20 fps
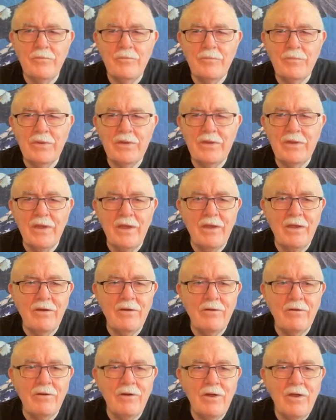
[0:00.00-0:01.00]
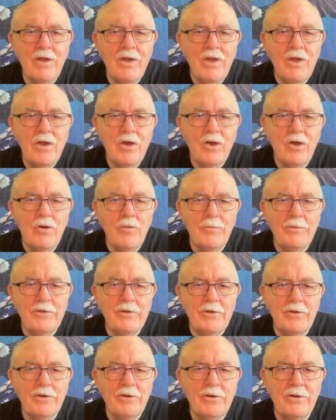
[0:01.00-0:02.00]
Pierre
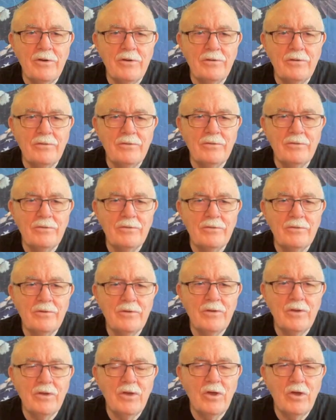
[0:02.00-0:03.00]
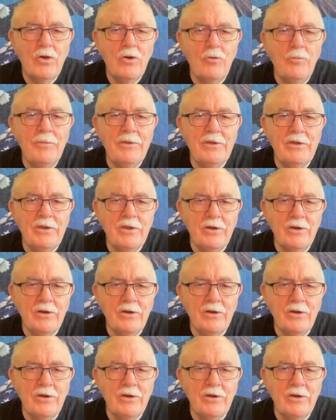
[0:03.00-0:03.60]
Omidyar and